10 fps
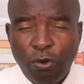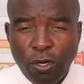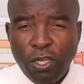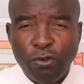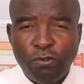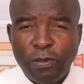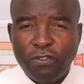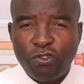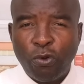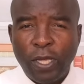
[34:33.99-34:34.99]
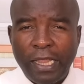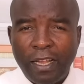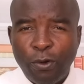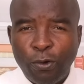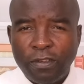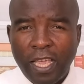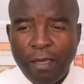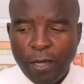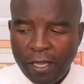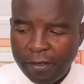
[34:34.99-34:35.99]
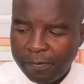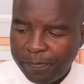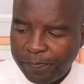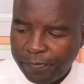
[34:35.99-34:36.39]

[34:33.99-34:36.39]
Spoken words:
continue to be strong in the Lord. Amen.